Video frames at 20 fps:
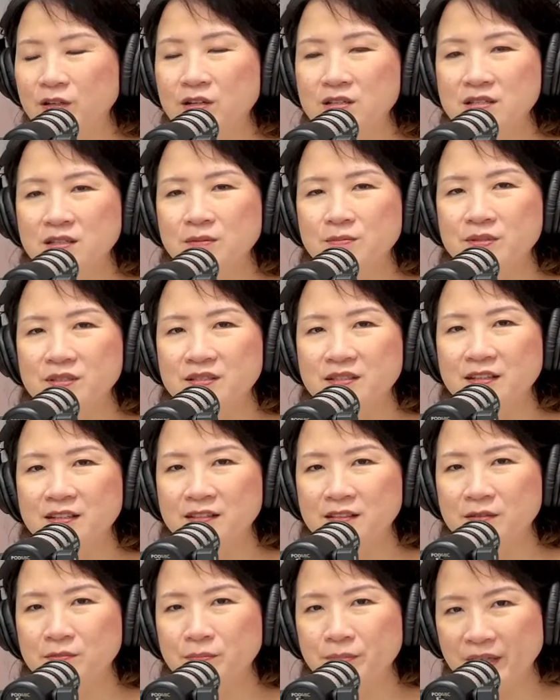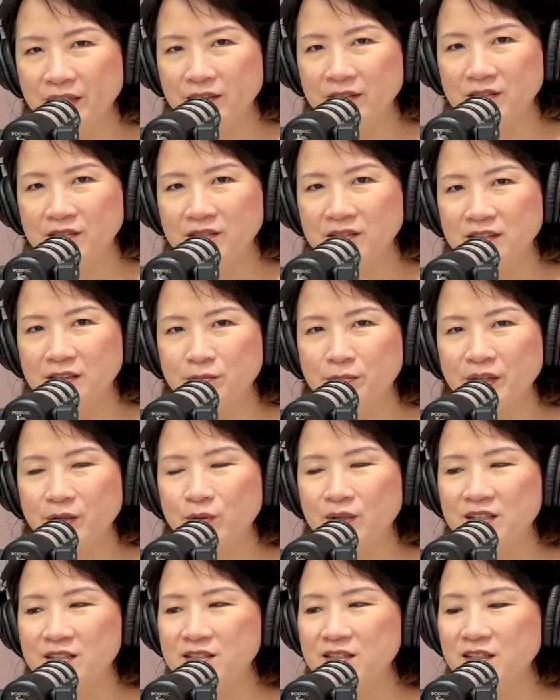gossips and the big
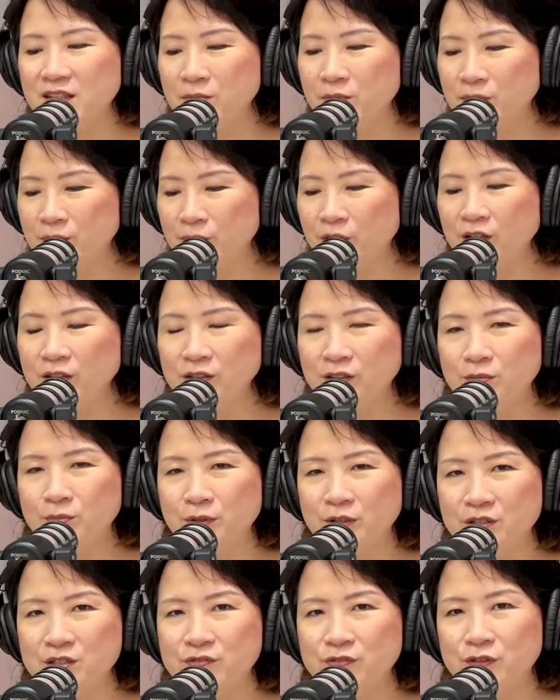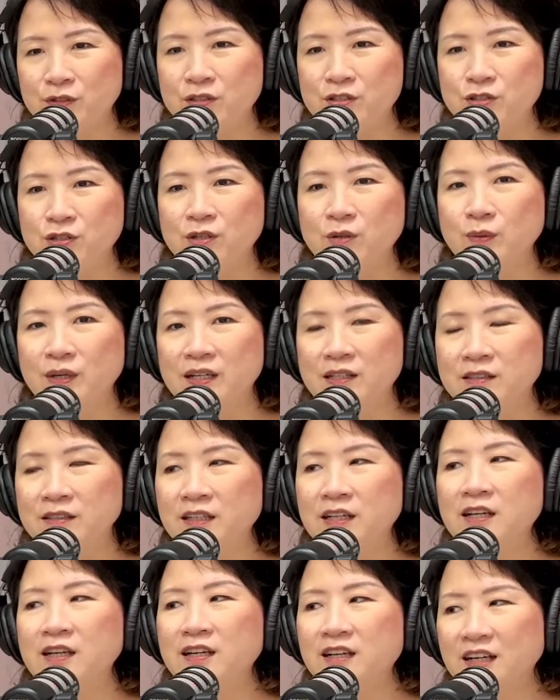ones. You can block your boss for a short while,
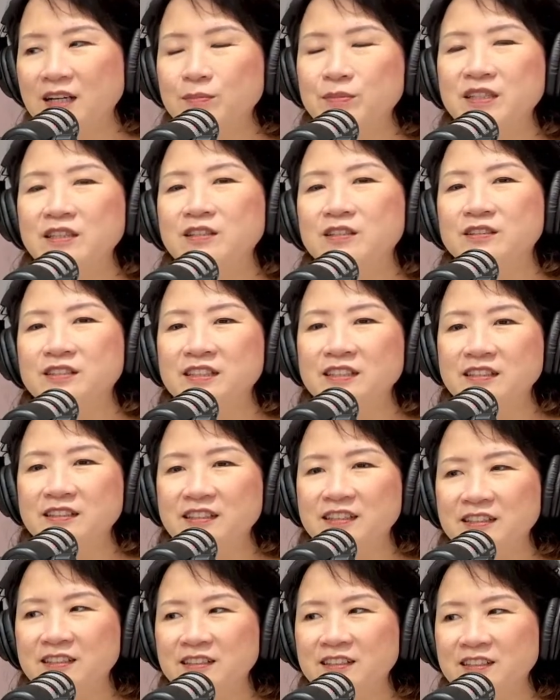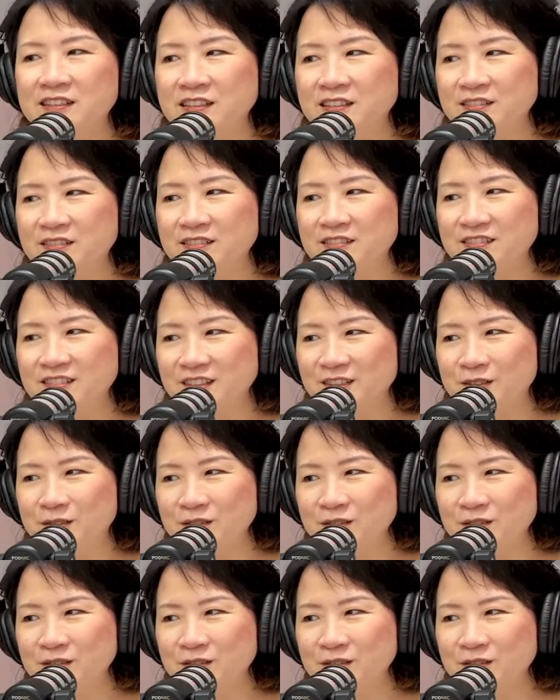update your LinkedIn, and then